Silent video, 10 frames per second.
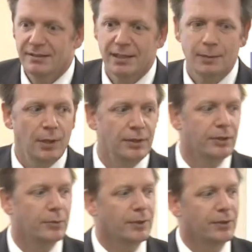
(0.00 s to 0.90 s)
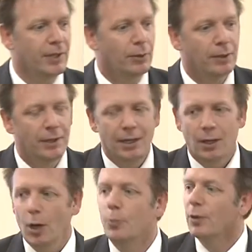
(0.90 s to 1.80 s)
say about this? What does our
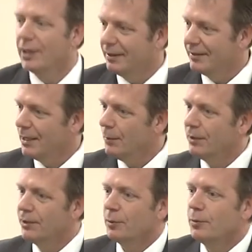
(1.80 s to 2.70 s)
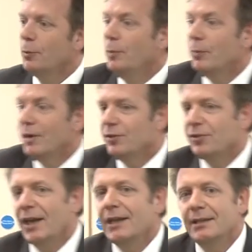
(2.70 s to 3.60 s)
upbringing say about this? What do people in
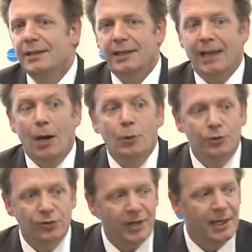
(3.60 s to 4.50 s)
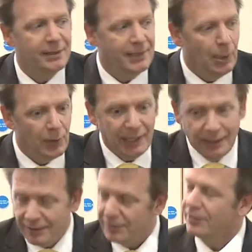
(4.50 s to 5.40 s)
society, in our society, in our
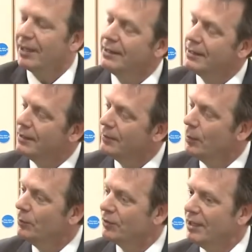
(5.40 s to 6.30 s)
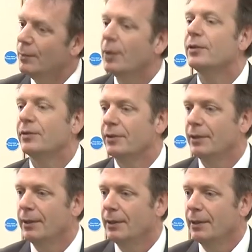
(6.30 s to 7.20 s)
English society at this moment say about this?
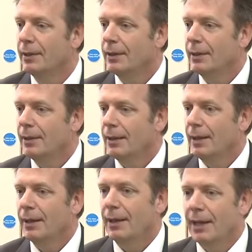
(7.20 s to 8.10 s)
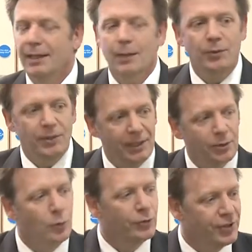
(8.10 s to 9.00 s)
And then
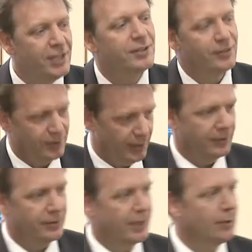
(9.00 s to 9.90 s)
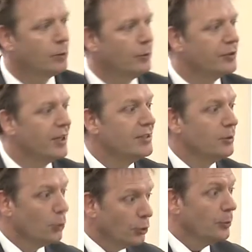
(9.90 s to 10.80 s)
the conversation starts. And the
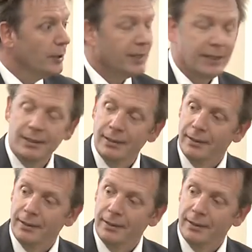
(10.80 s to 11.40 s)
conversation ultimately